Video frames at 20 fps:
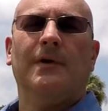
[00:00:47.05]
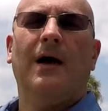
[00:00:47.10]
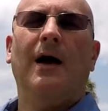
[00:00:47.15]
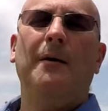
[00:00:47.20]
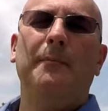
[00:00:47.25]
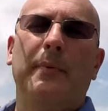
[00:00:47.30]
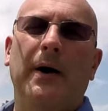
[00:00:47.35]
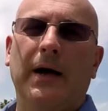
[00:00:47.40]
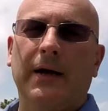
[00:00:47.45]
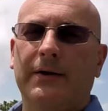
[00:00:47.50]

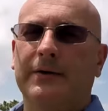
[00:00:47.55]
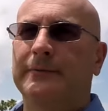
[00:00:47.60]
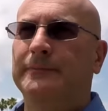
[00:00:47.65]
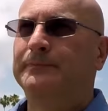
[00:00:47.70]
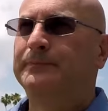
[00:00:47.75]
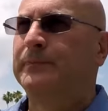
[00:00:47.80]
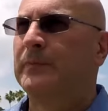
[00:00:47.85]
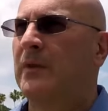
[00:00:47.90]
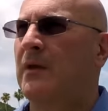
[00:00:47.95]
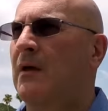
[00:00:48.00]
I'm back.
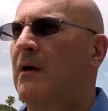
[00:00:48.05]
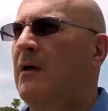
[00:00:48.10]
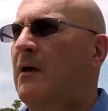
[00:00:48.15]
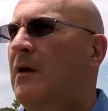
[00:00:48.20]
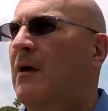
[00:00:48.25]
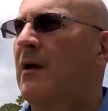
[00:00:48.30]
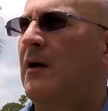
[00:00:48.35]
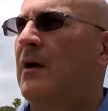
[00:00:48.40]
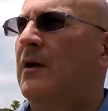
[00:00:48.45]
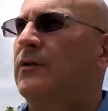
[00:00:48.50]

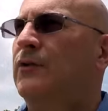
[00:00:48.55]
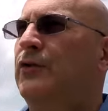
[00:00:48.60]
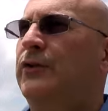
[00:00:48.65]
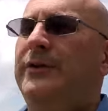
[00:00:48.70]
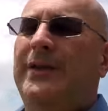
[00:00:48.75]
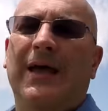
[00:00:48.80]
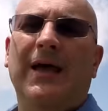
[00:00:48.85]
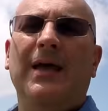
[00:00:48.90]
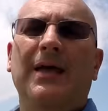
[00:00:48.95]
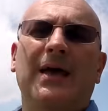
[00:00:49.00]

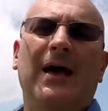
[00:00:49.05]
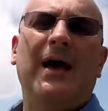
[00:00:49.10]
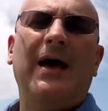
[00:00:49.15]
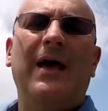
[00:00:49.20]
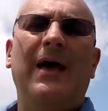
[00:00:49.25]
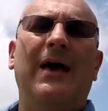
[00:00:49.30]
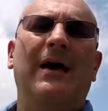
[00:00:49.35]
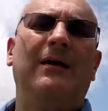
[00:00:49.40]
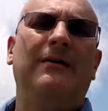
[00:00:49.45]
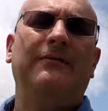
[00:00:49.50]
Today I
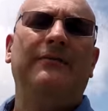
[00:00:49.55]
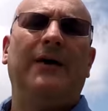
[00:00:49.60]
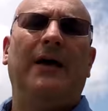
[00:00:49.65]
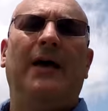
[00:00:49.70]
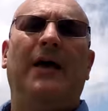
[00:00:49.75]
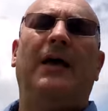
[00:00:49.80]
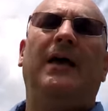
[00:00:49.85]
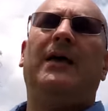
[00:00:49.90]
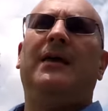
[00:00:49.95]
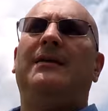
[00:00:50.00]
have
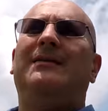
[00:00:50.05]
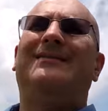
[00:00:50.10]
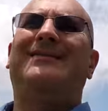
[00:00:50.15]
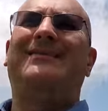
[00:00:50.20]
a